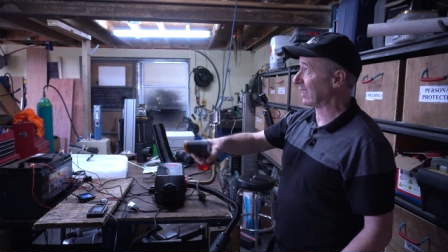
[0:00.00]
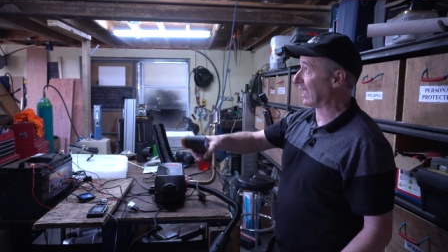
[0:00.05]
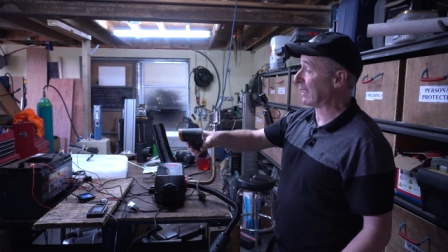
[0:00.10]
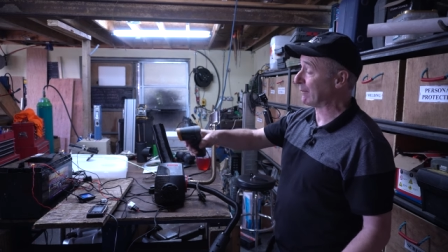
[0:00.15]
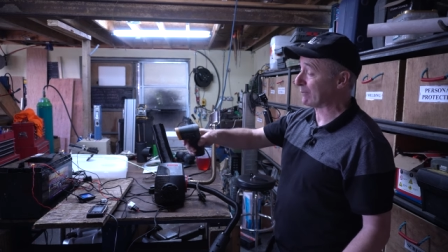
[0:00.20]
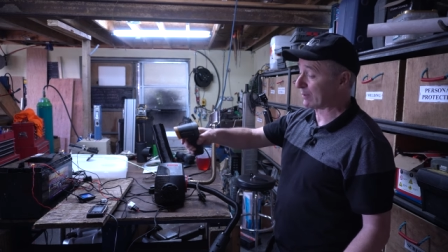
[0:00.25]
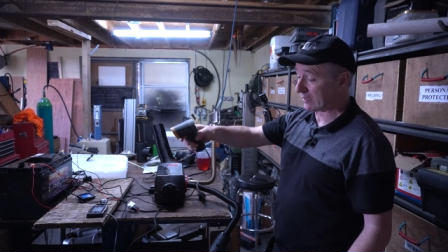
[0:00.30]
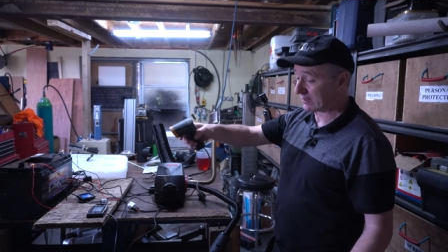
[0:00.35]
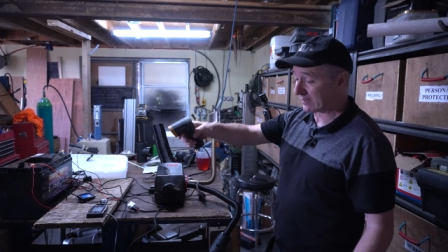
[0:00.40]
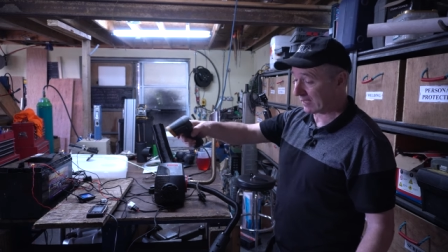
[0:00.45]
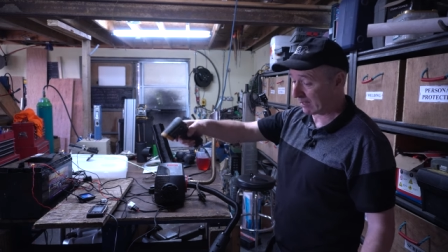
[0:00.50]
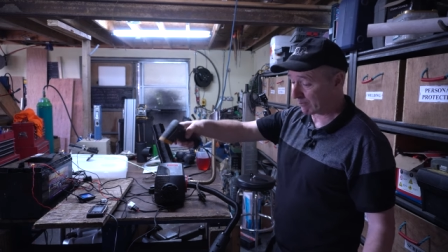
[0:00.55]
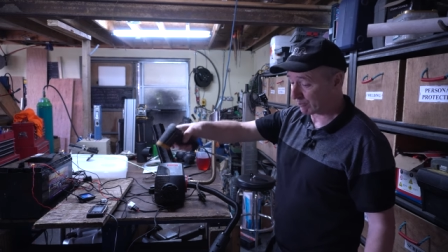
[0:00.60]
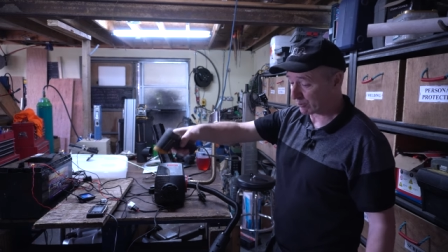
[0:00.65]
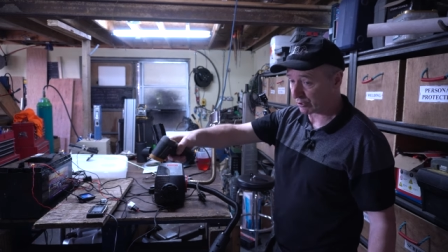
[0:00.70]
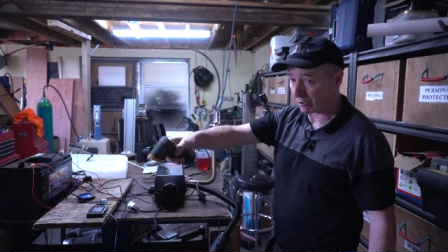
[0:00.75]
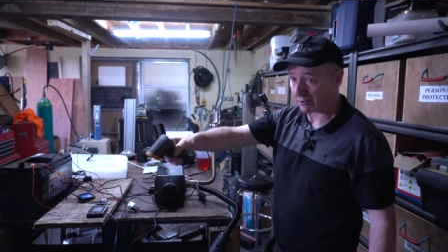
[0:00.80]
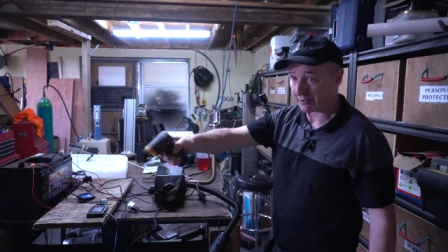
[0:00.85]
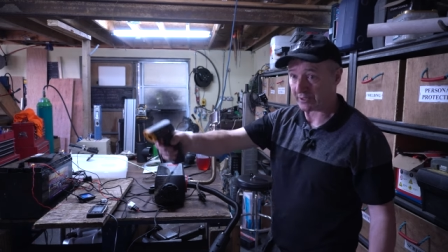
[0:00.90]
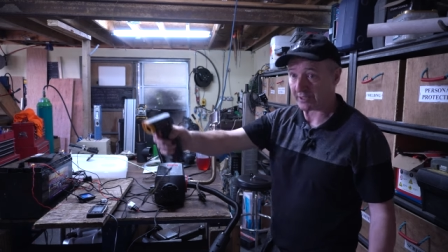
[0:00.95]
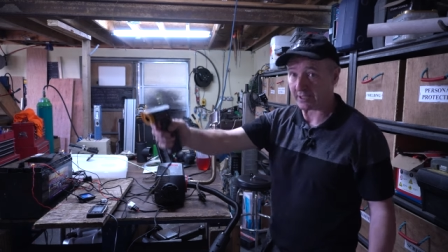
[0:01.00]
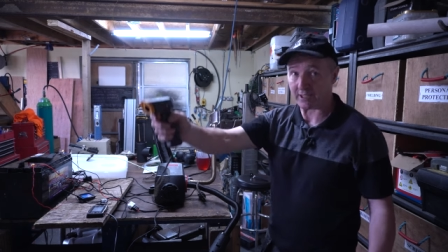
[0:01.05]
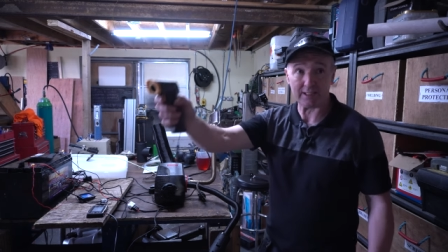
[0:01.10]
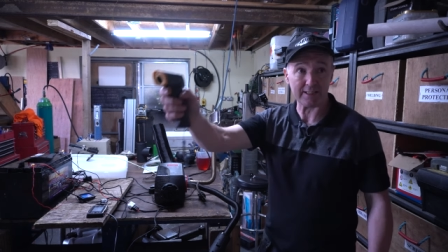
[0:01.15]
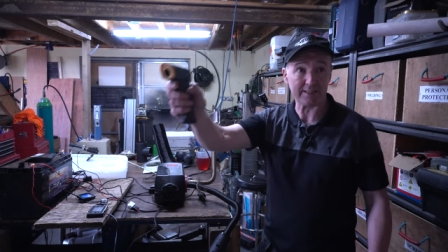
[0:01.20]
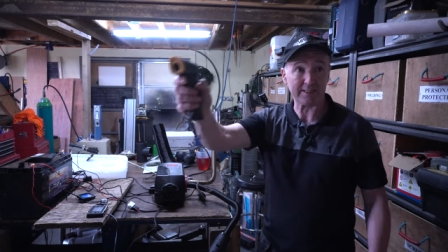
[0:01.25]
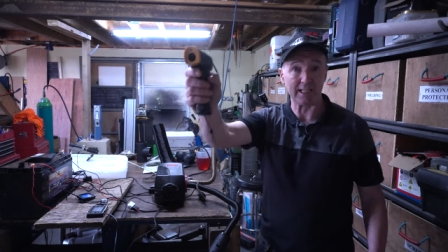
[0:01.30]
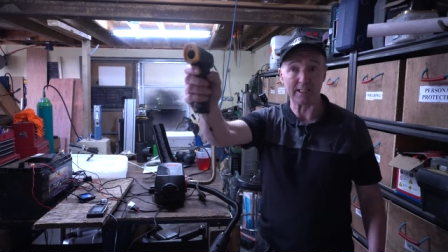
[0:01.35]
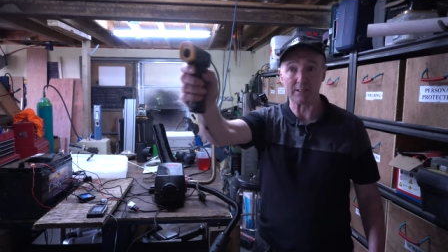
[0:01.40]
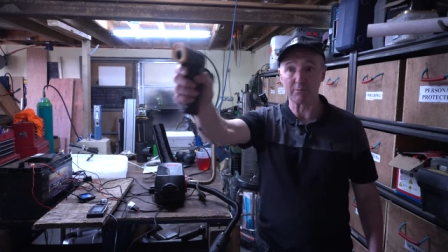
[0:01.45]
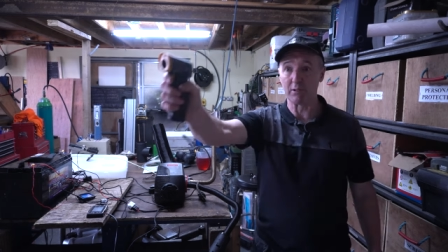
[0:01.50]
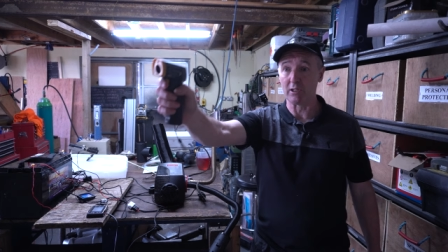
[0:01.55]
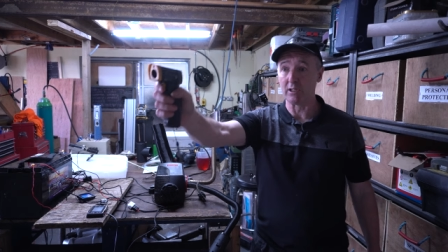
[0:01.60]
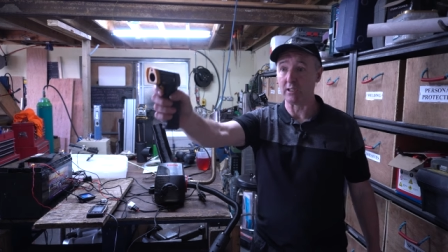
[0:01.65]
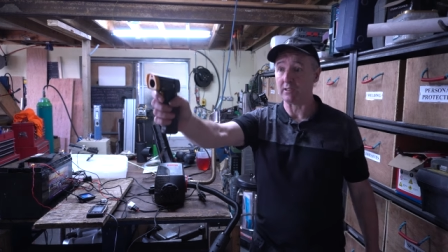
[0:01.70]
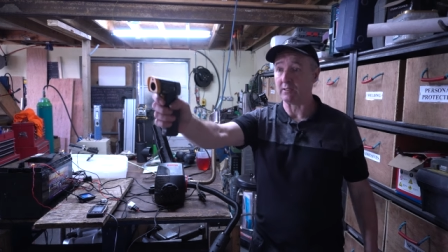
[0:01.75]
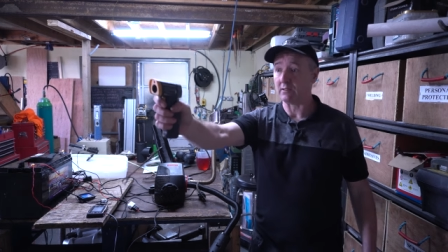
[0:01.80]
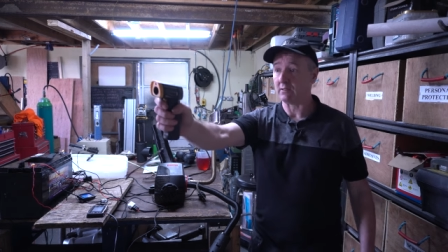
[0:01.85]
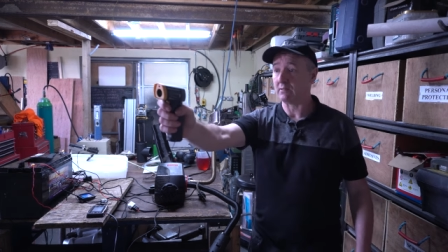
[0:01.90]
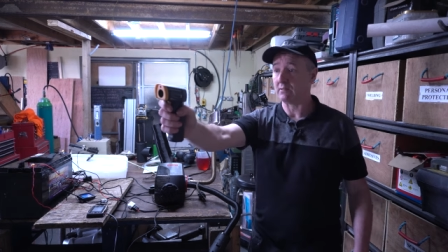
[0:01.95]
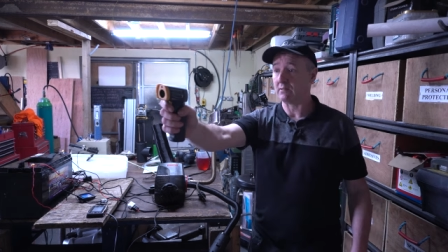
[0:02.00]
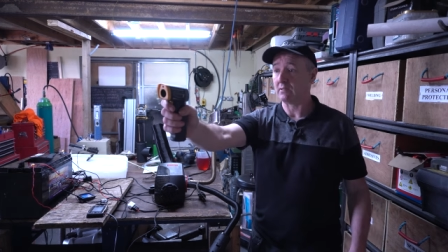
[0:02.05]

ambient temperature in here, let's get a wall.